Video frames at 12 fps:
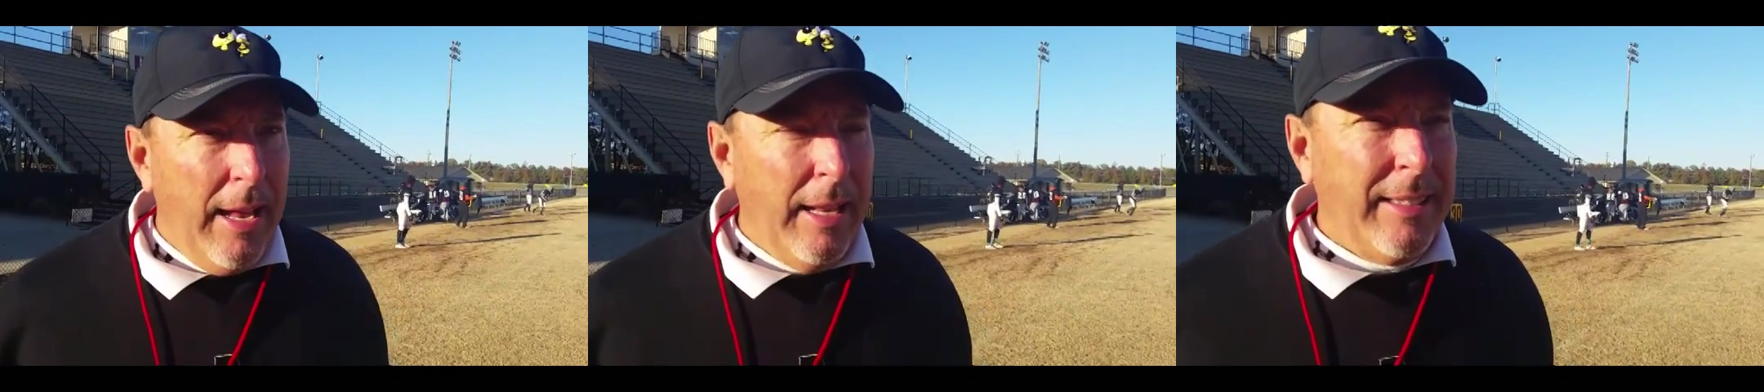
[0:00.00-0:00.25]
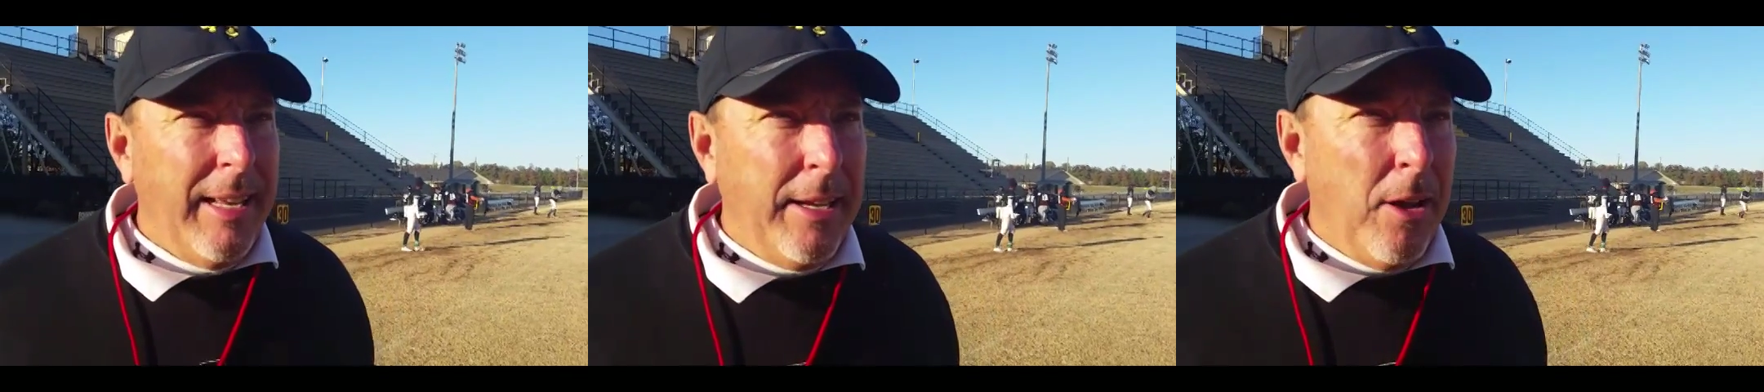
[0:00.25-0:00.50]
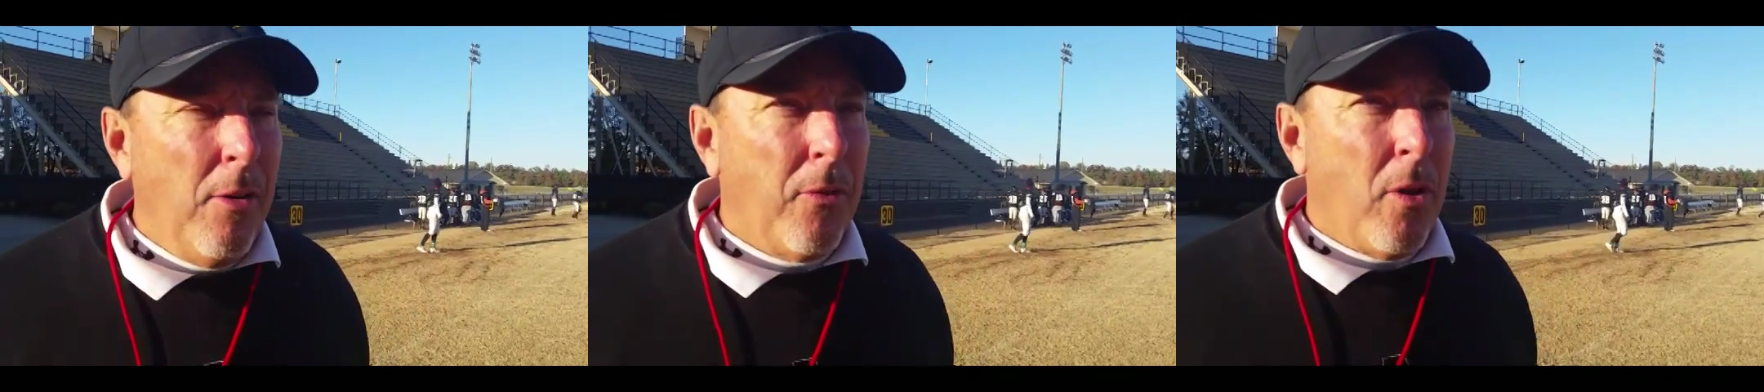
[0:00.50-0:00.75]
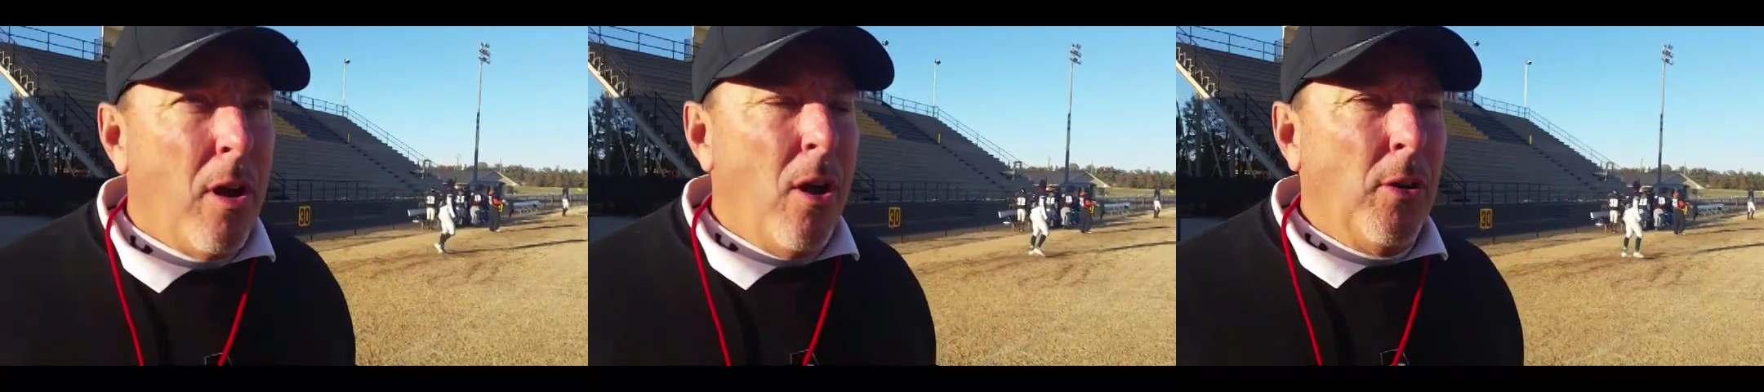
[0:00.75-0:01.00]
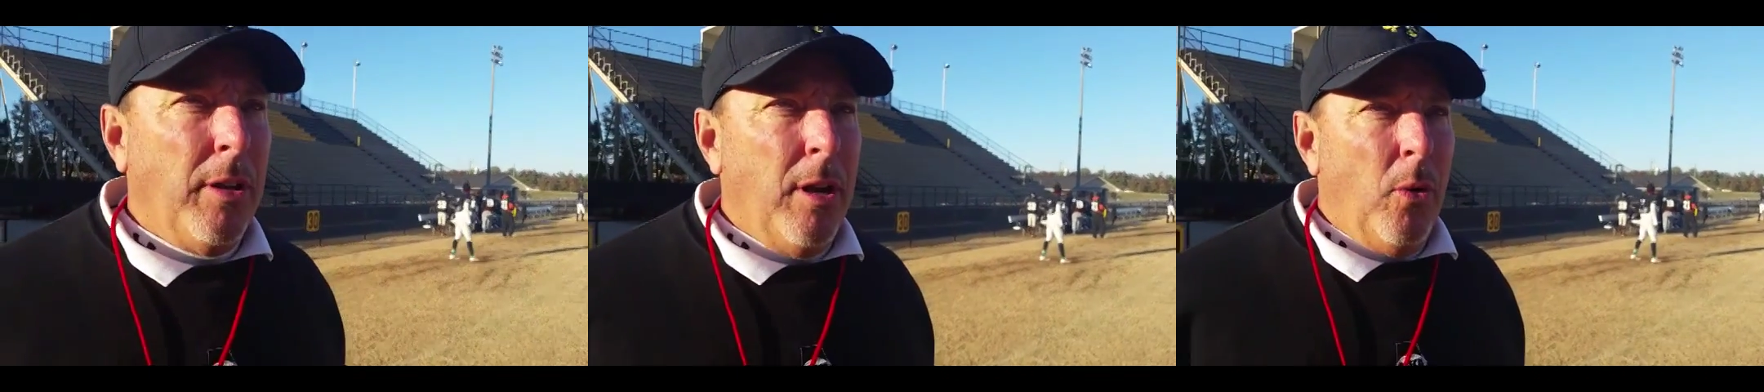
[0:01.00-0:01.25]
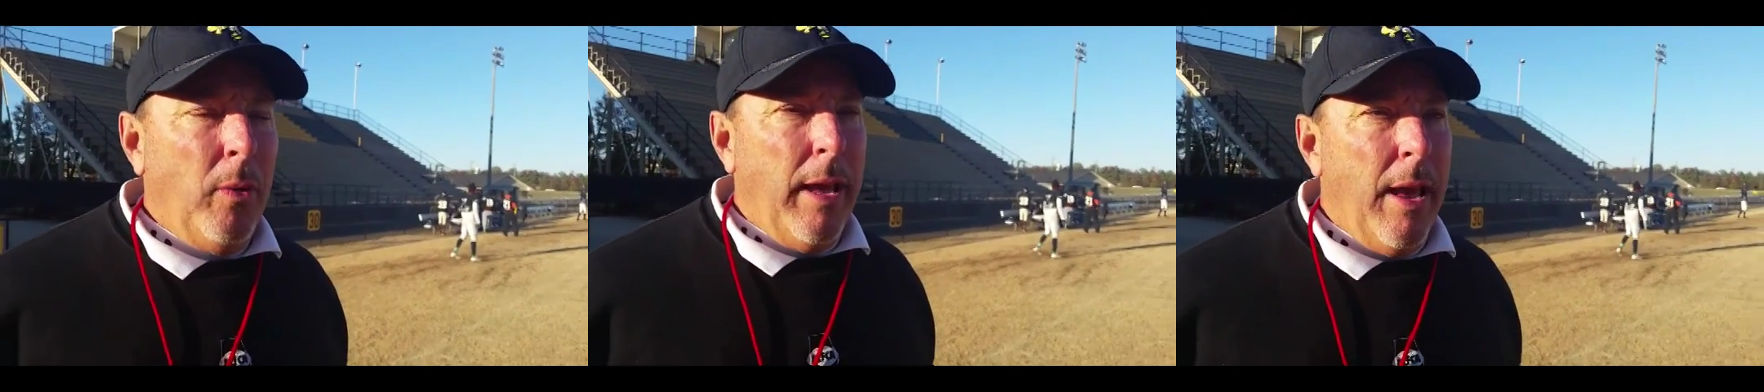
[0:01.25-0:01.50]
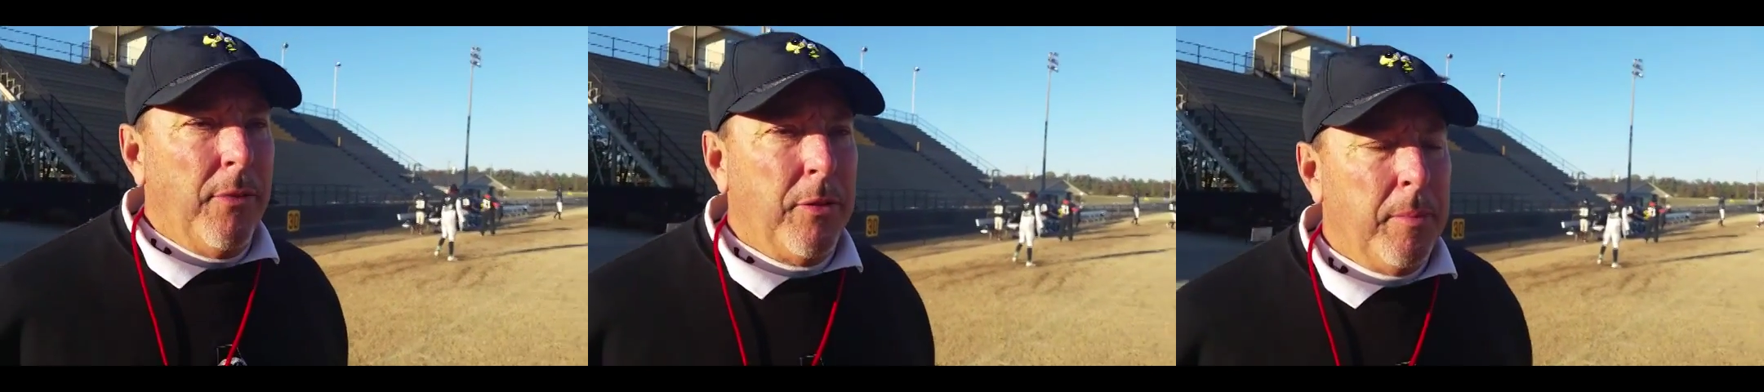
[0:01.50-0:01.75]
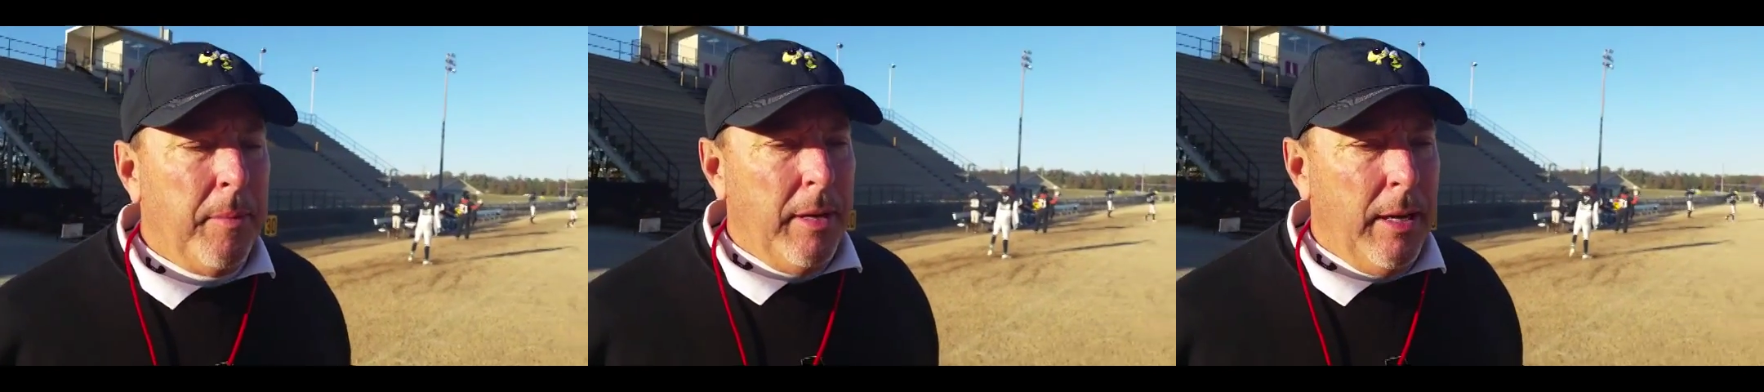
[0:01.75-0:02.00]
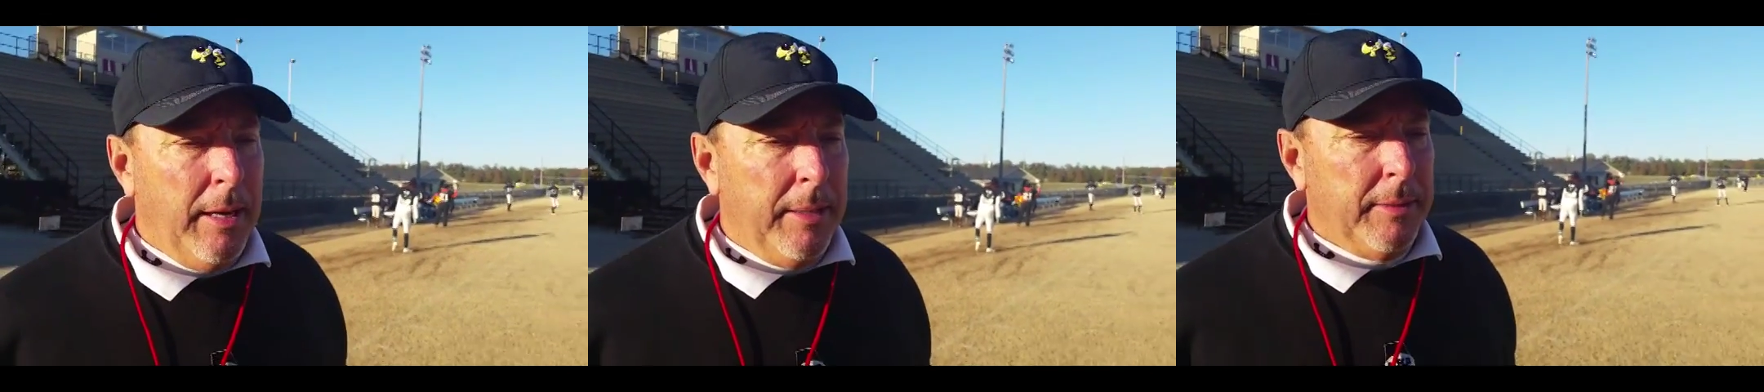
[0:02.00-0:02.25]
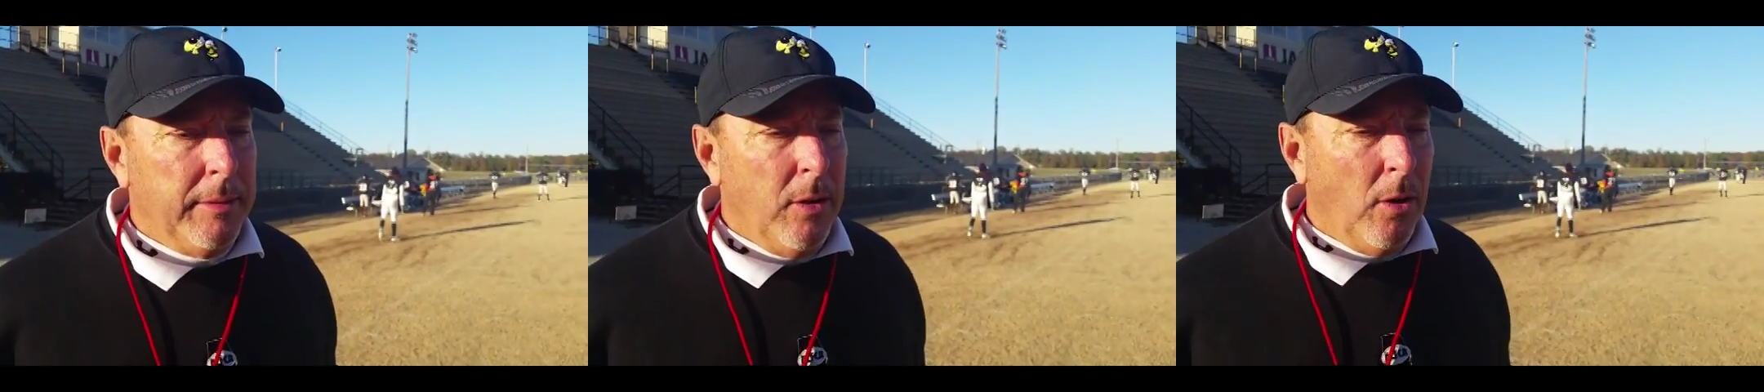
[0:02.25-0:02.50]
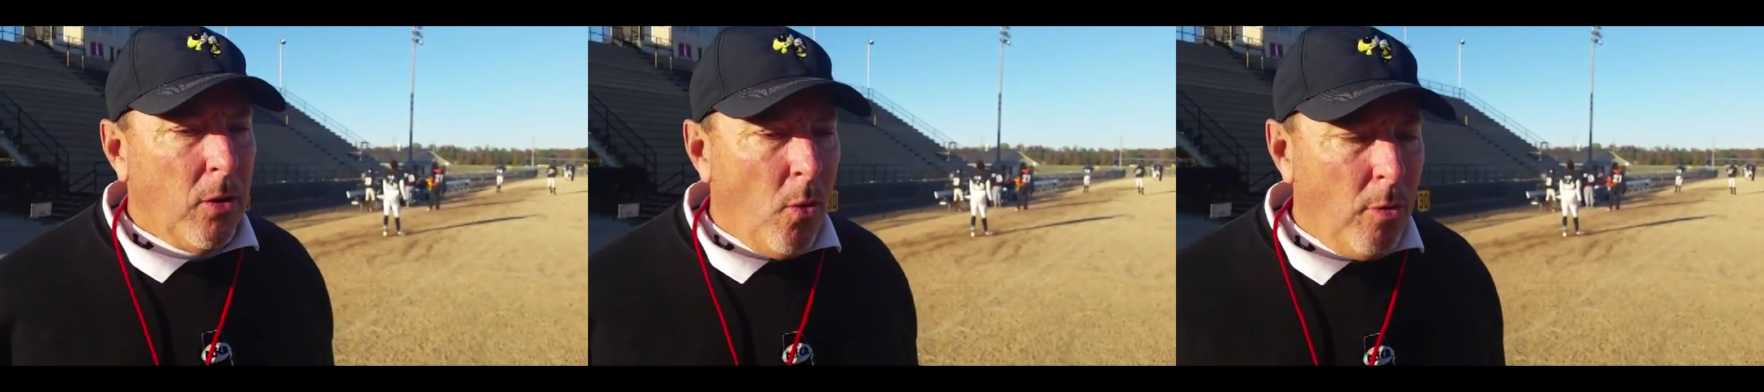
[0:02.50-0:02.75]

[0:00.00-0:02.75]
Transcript: I think overall, you know, we have some our